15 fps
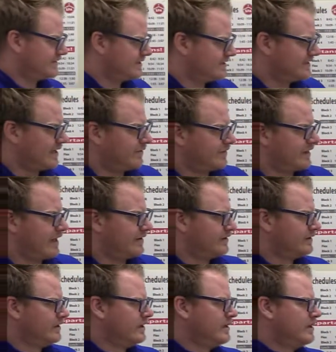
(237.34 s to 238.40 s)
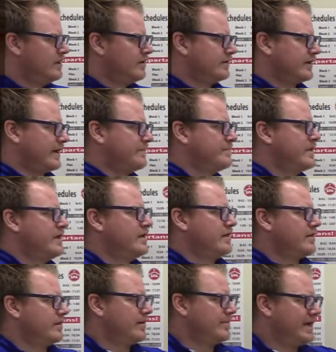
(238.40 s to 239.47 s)
the south end. Okay?
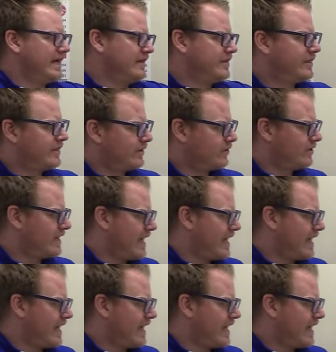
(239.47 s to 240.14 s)
The main third